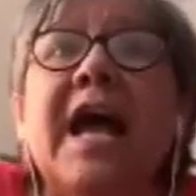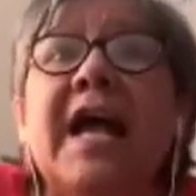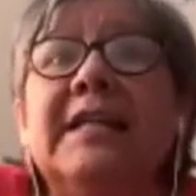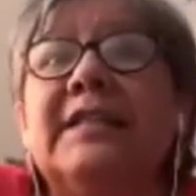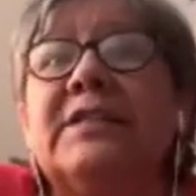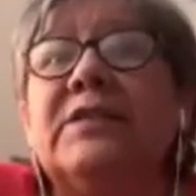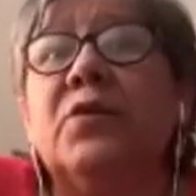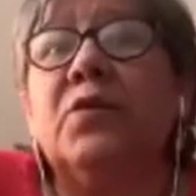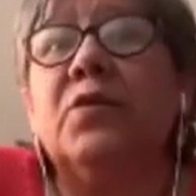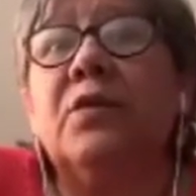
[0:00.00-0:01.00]
And
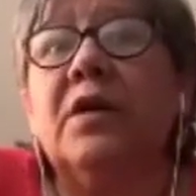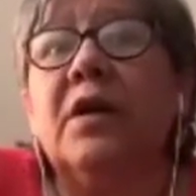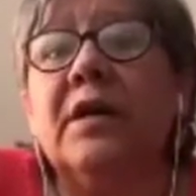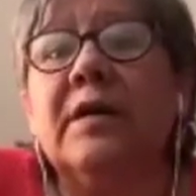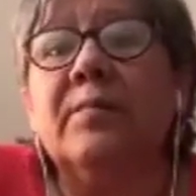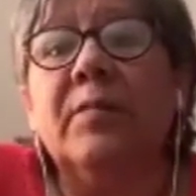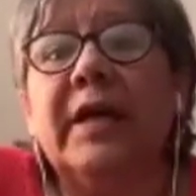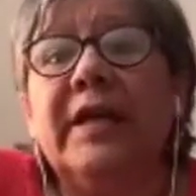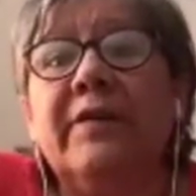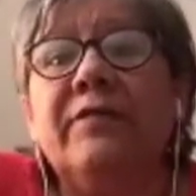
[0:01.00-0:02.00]
so
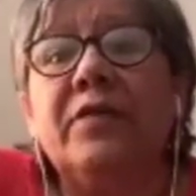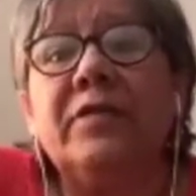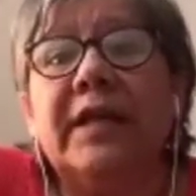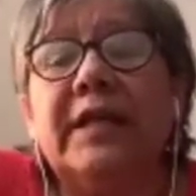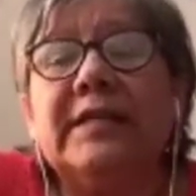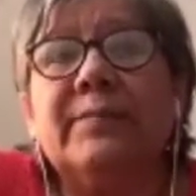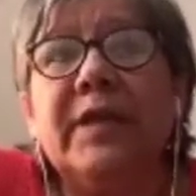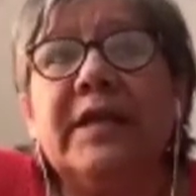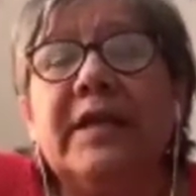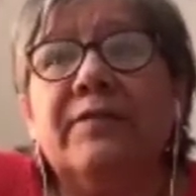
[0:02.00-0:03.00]
my nephew that I
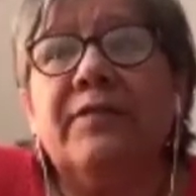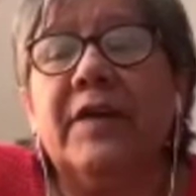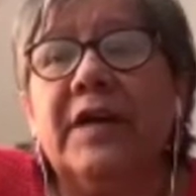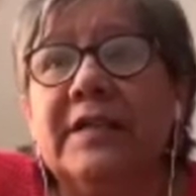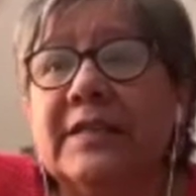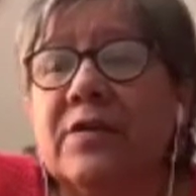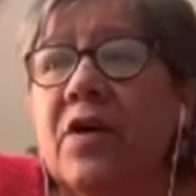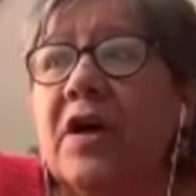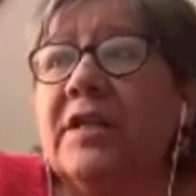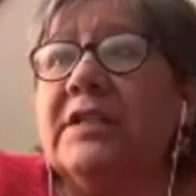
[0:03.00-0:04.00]
speak of,
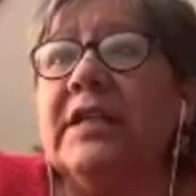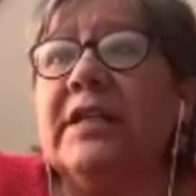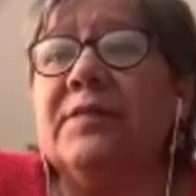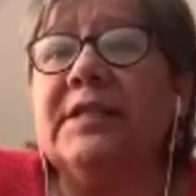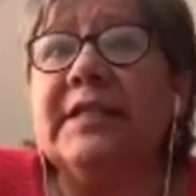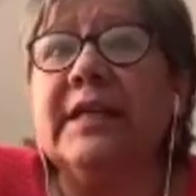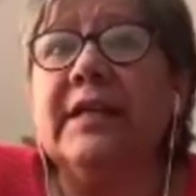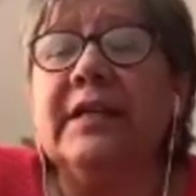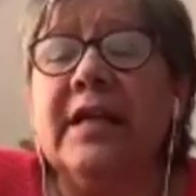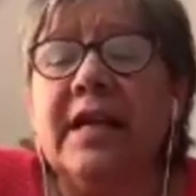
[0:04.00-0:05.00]
Scott, he was
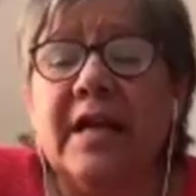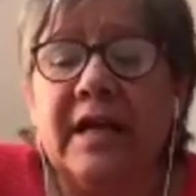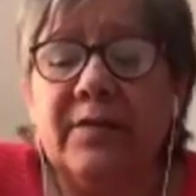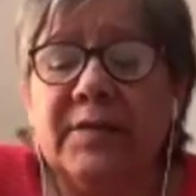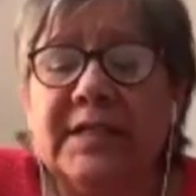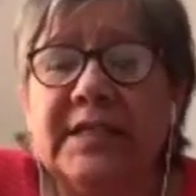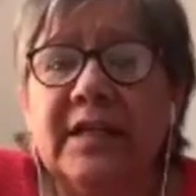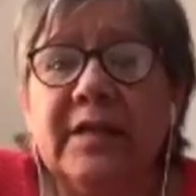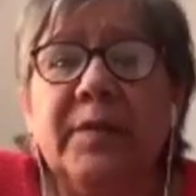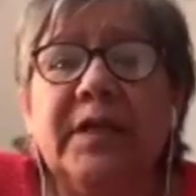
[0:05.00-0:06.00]

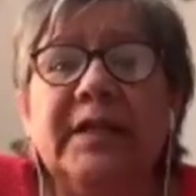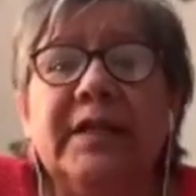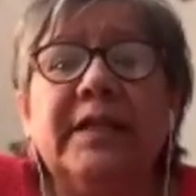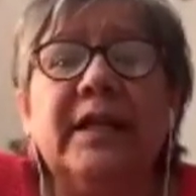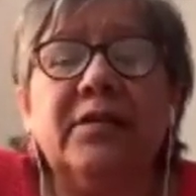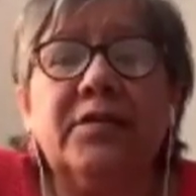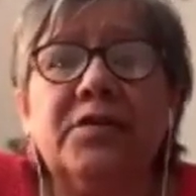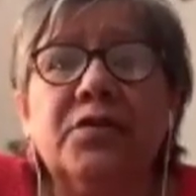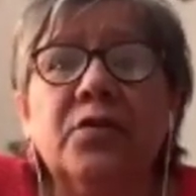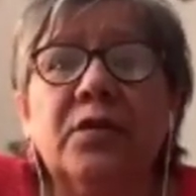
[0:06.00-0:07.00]
telling me that the elder
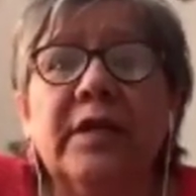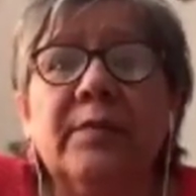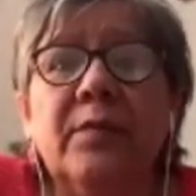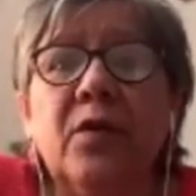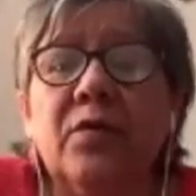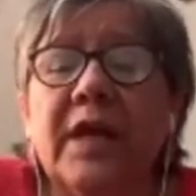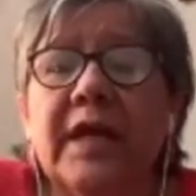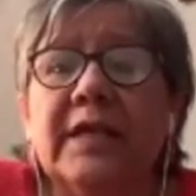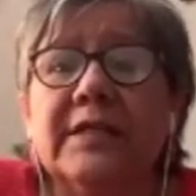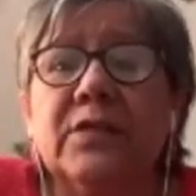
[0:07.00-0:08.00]
told him,
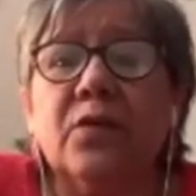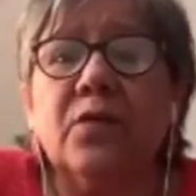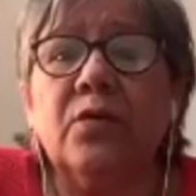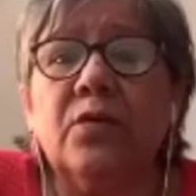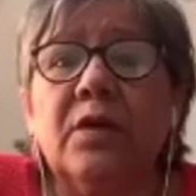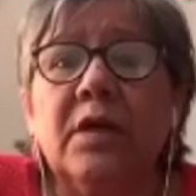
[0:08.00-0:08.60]
okay, so